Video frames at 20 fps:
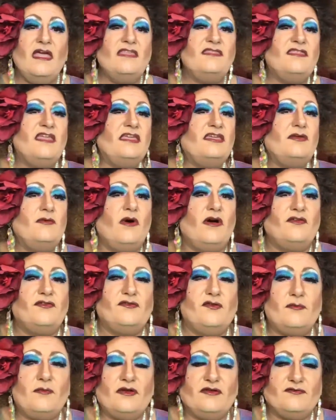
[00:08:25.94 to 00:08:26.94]
Thank you all
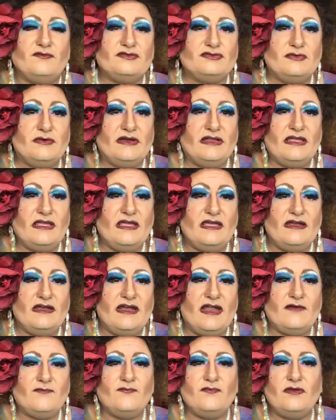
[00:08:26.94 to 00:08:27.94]
so much for joining in,
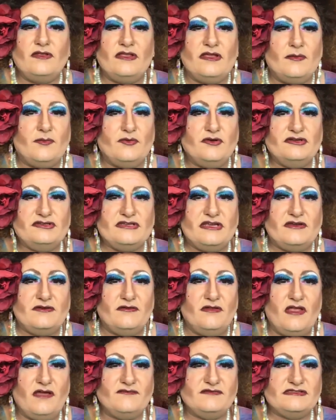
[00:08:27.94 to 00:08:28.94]
and I really appreciate
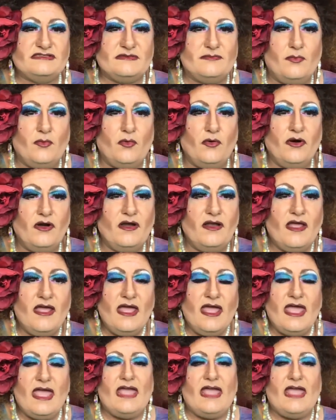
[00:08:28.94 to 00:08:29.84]
your love and support.